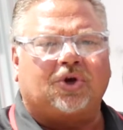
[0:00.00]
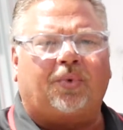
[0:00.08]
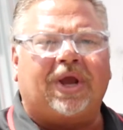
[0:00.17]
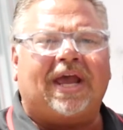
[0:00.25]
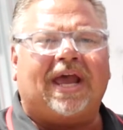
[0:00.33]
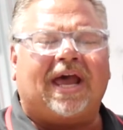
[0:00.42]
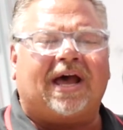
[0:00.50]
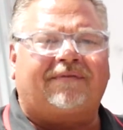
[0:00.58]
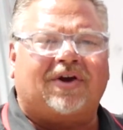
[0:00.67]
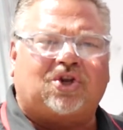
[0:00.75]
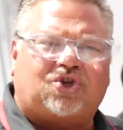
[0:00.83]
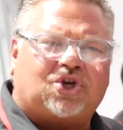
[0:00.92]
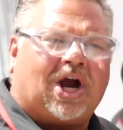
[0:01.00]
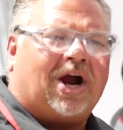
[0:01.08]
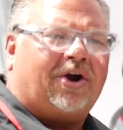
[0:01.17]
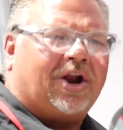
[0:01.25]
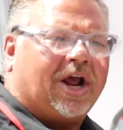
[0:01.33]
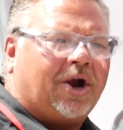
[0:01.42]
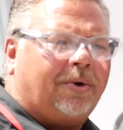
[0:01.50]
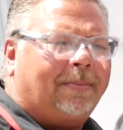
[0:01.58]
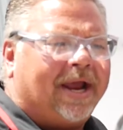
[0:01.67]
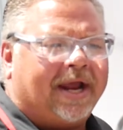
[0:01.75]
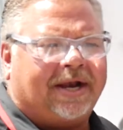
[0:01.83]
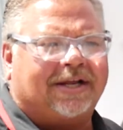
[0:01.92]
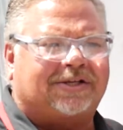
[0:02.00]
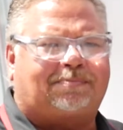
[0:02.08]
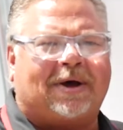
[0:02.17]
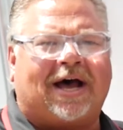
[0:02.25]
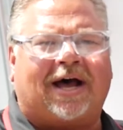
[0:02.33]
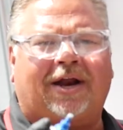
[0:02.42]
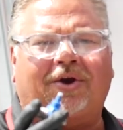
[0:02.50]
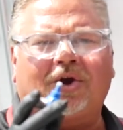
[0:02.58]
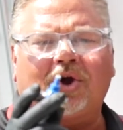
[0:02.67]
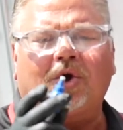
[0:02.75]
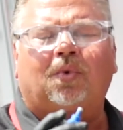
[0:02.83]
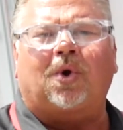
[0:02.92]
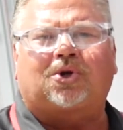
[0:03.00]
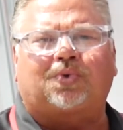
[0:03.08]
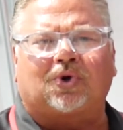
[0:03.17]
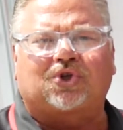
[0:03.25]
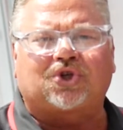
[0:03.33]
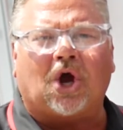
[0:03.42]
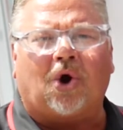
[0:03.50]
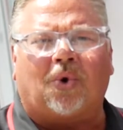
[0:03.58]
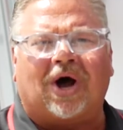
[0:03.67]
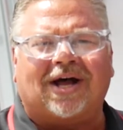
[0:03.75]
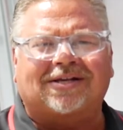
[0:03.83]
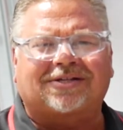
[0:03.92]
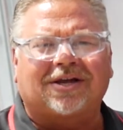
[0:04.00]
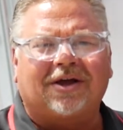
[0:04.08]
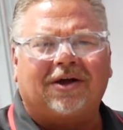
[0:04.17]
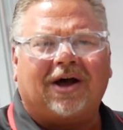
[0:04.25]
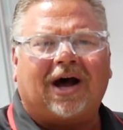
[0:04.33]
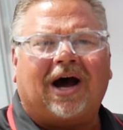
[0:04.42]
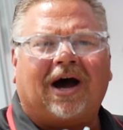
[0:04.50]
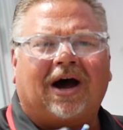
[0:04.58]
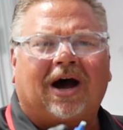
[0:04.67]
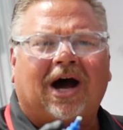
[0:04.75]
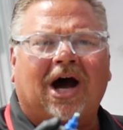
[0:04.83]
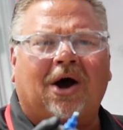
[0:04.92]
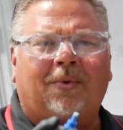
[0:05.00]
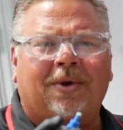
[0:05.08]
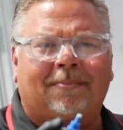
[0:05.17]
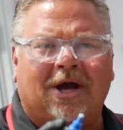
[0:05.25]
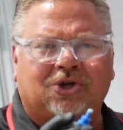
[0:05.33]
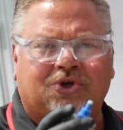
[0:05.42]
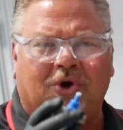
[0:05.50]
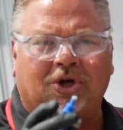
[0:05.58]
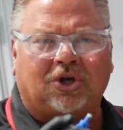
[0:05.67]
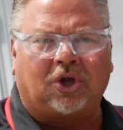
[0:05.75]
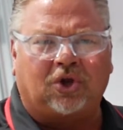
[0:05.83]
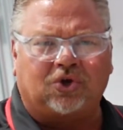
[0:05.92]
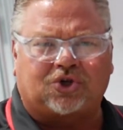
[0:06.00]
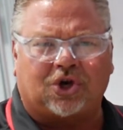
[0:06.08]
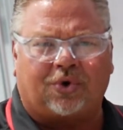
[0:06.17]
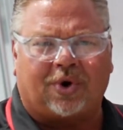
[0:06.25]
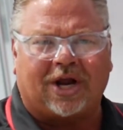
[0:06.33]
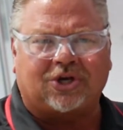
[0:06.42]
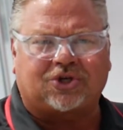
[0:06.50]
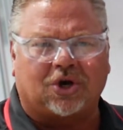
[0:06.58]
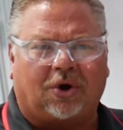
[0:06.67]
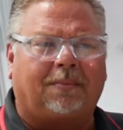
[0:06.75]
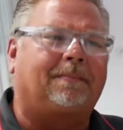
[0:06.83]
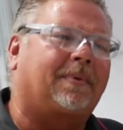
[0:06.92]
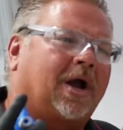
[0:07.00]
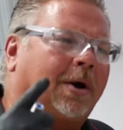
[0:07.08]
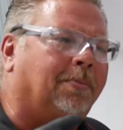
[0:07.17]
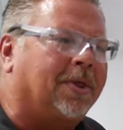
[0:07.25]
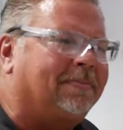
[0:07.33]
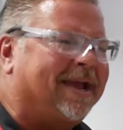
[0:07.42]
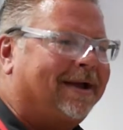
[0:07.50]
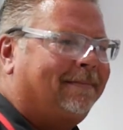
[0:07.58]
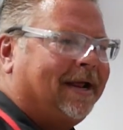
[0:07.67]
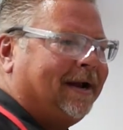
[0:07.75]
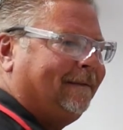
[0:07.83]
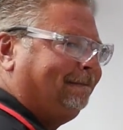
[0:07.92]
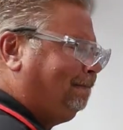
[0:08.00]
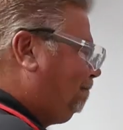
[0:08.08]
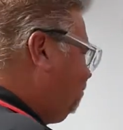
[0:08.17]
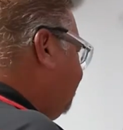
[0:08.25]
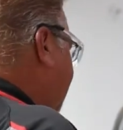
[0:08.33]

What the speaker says: So we have a chart on our maintenance pod which will show us how we measure a dilution ratio. Come with me a minute.